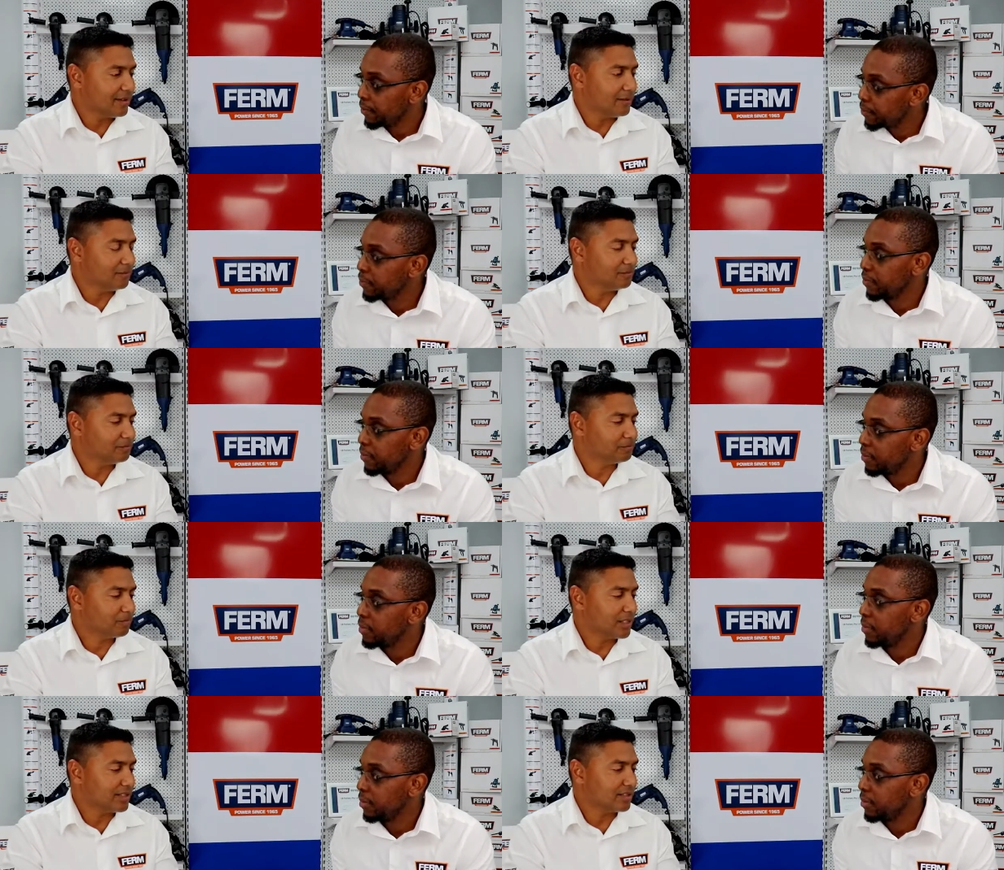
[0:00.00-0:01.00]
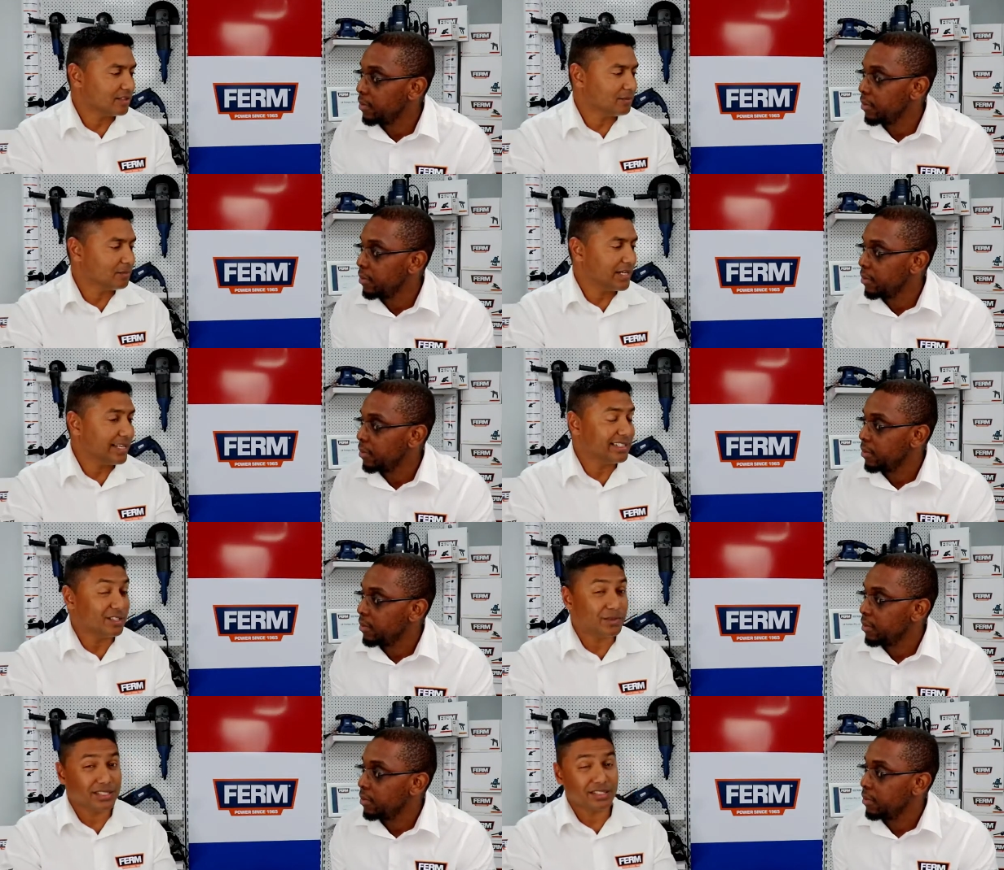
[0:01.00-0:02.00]
Speaker 1: Um, it's a brand
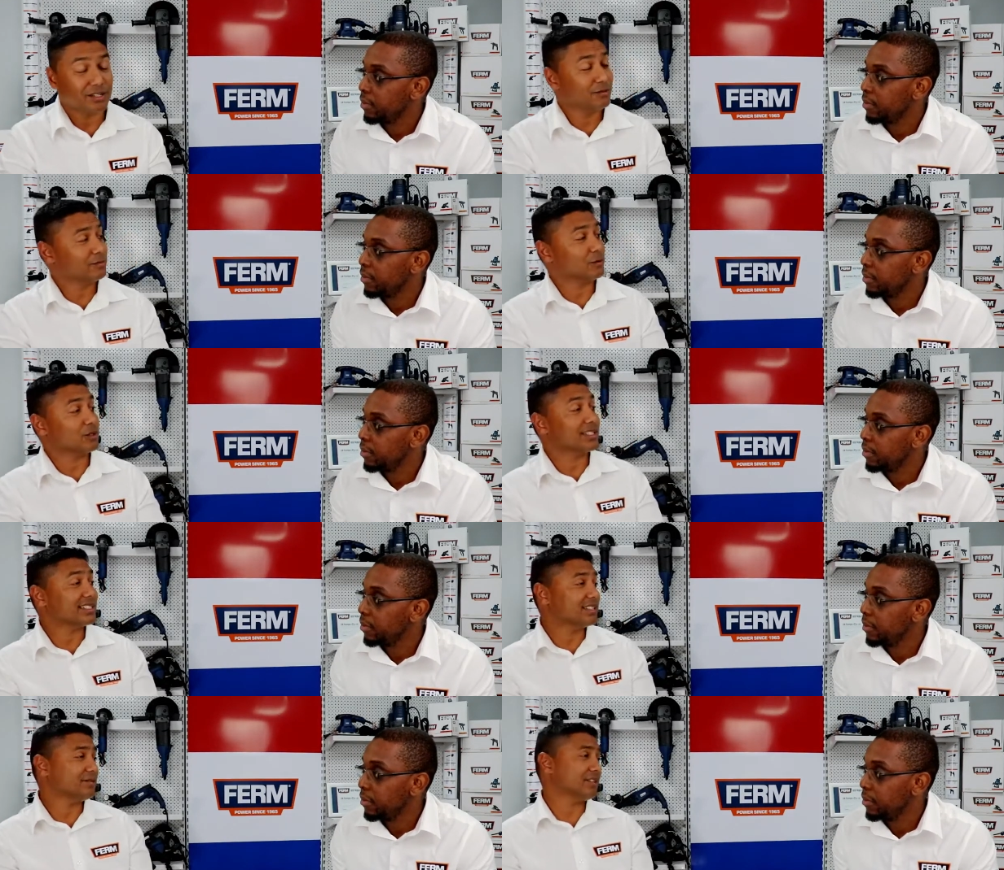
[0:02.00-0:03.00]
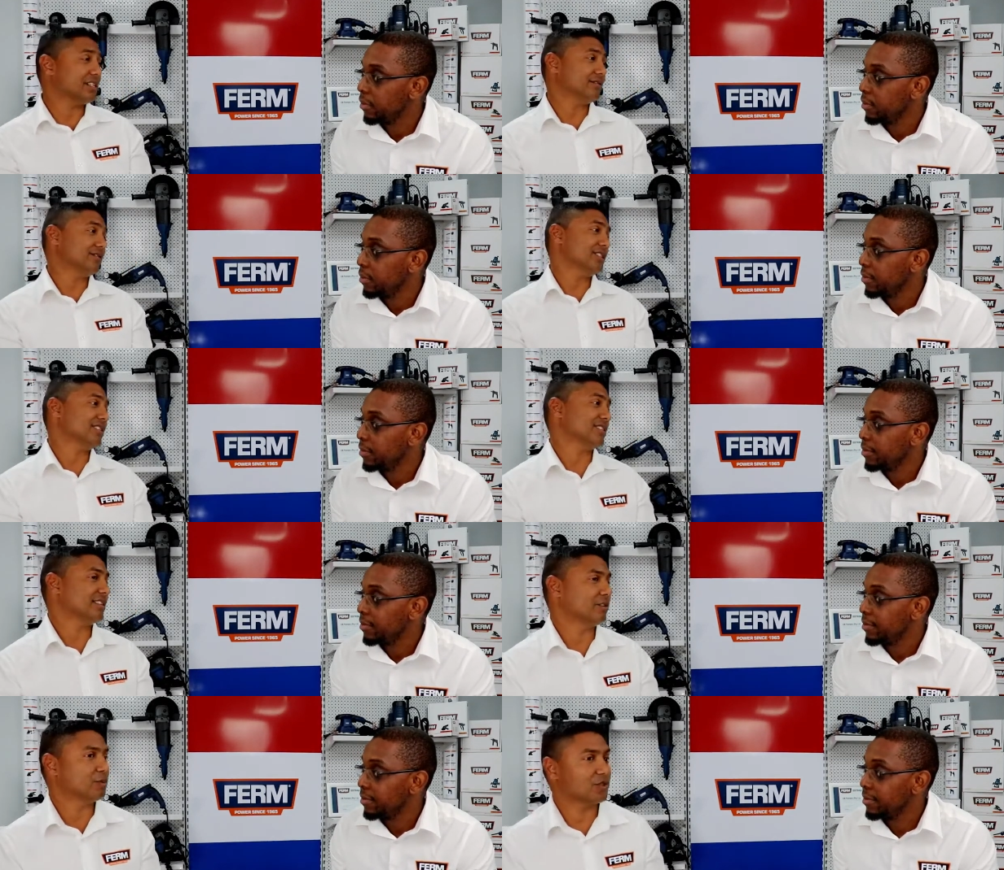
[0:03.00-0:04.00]
that's been around for 65 years
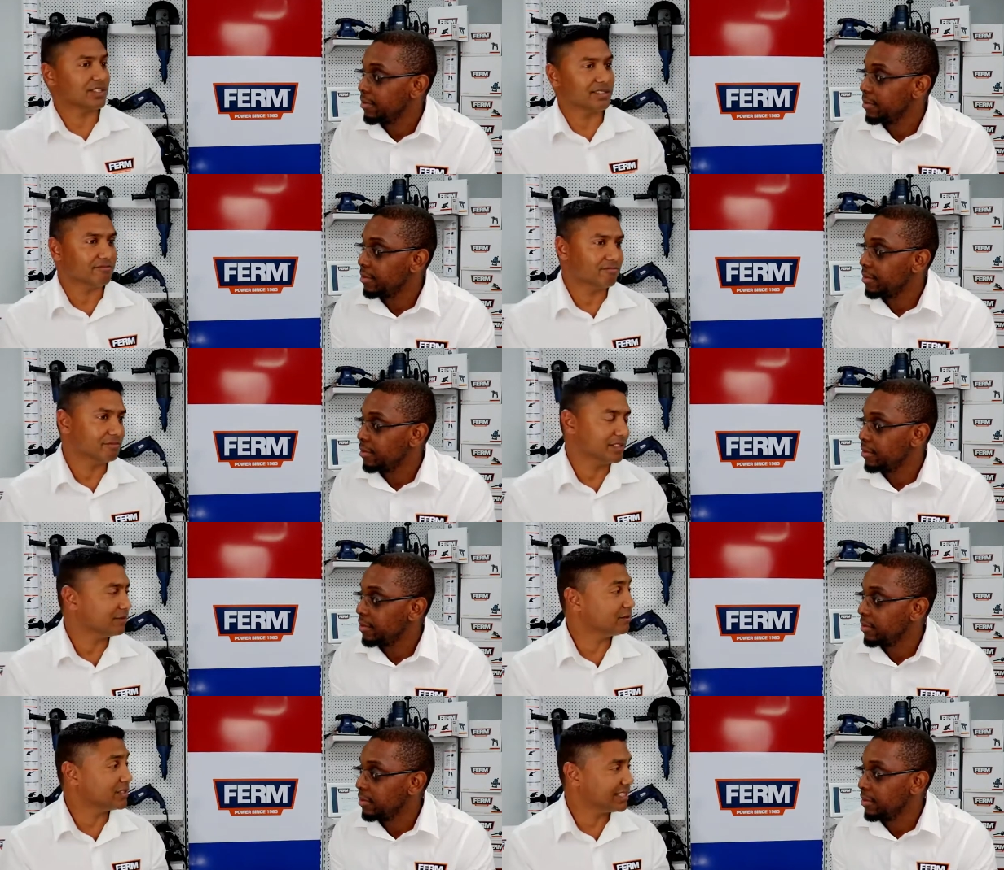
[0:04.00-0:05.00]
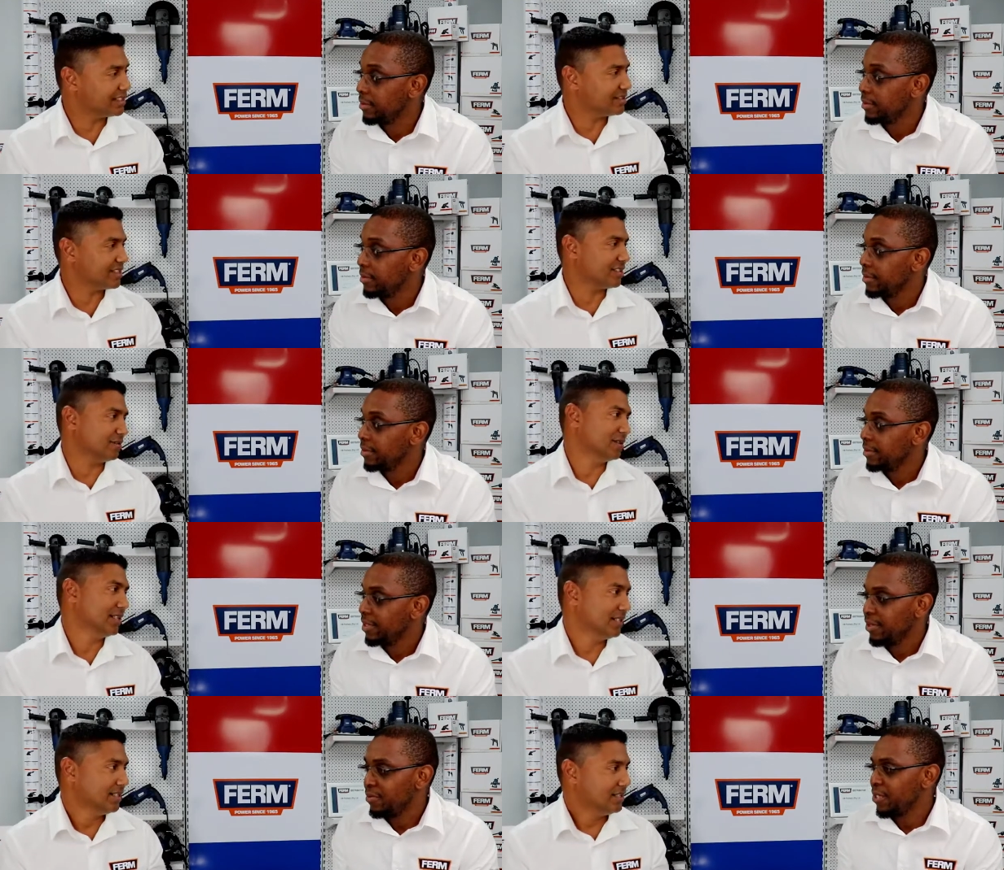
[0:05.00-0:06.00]
and they're almost in, in 50 countries now.
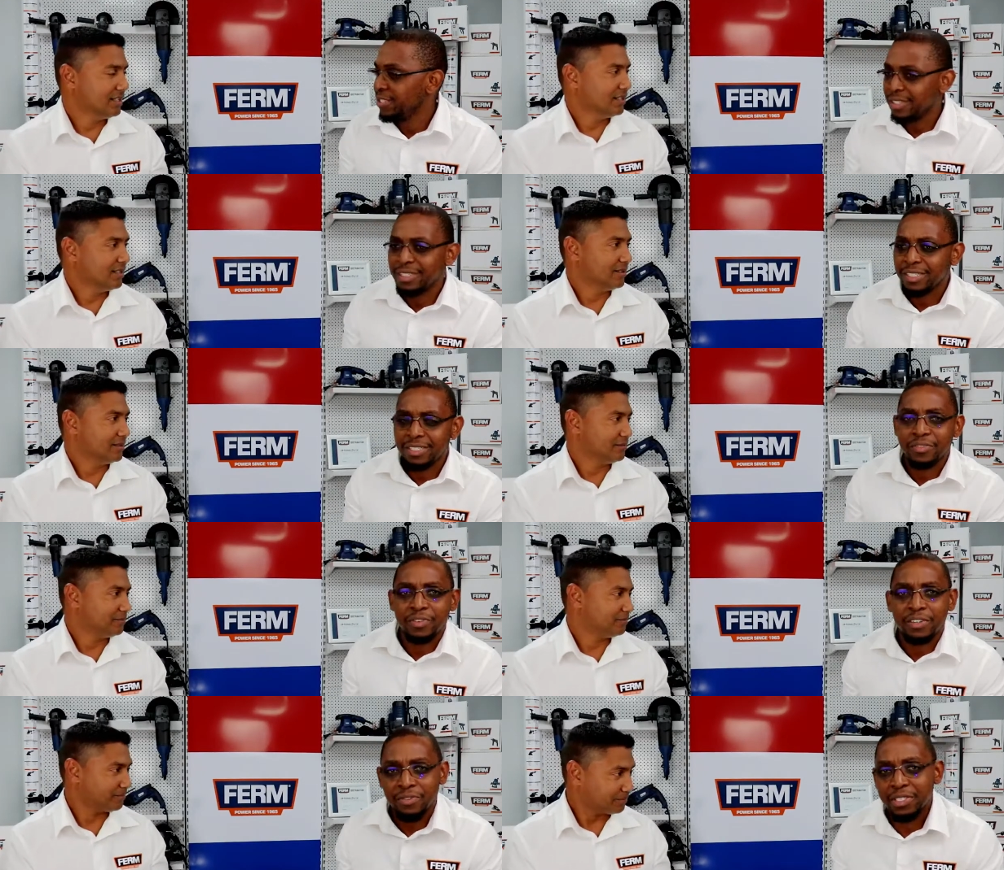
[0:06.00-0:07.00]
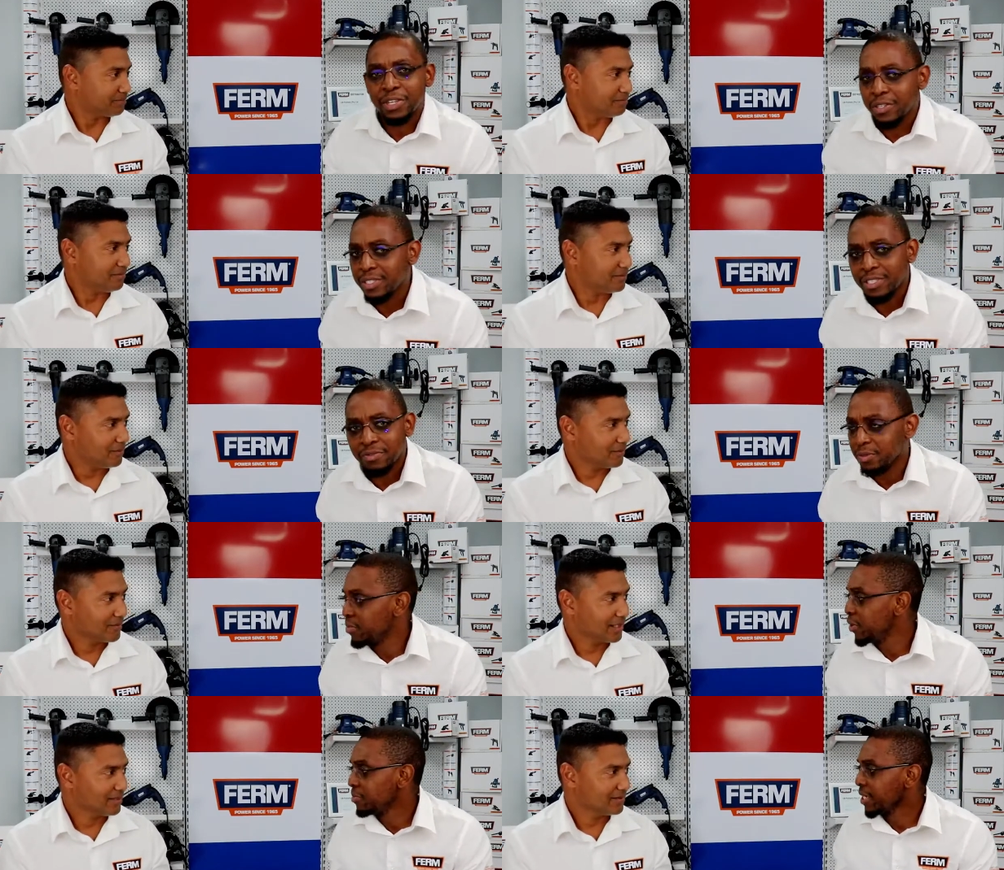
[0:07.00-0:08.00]
Speaker 2: You're mentioning 65 years, I wasn't
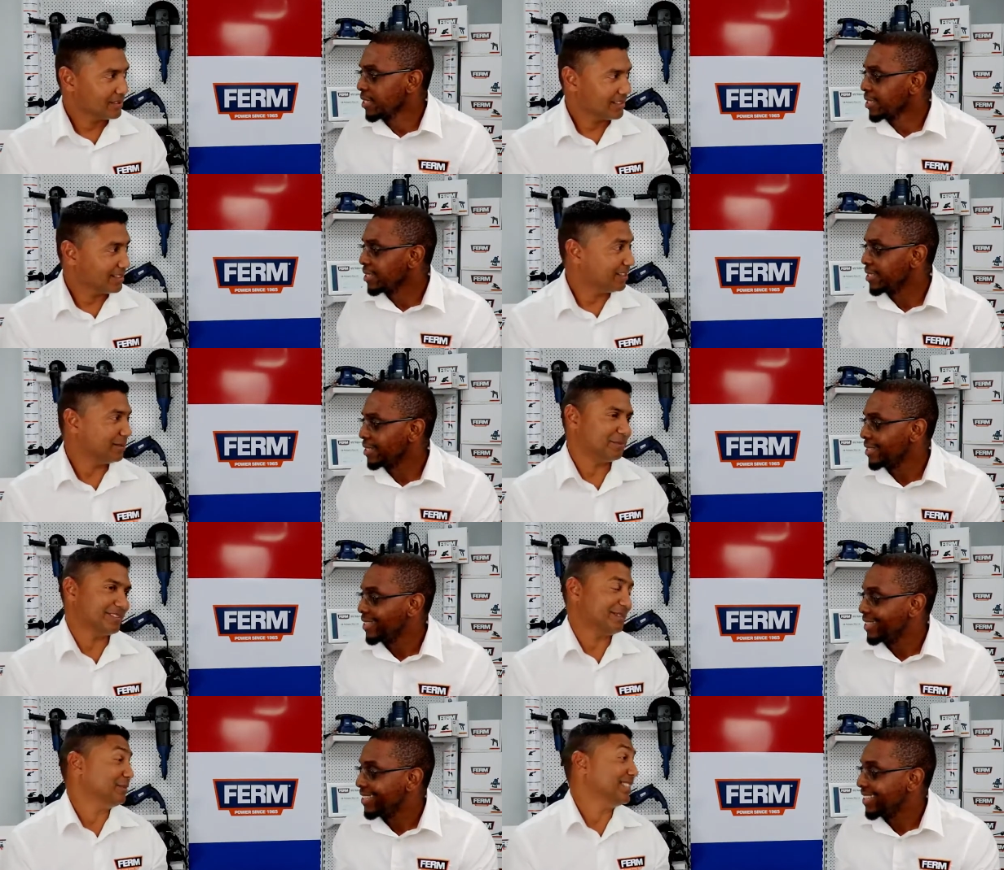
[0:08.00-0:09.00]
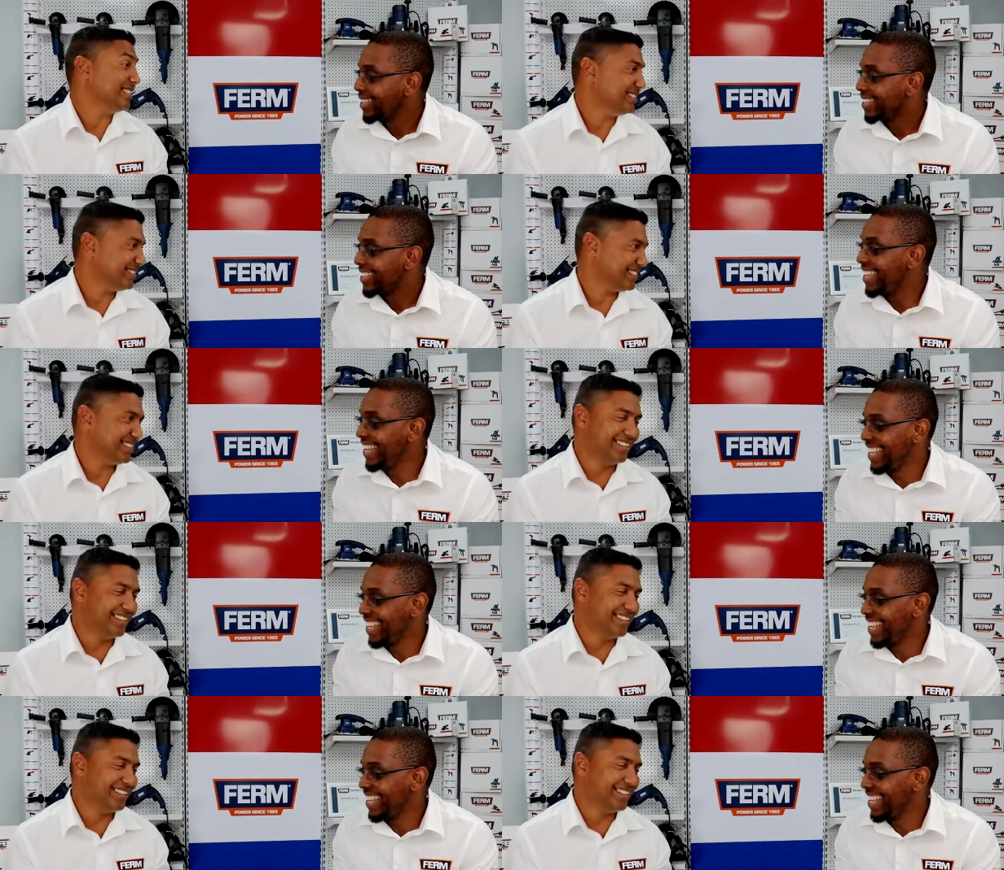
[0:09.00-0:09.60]
even born by then. Yeah, yeah, me, me.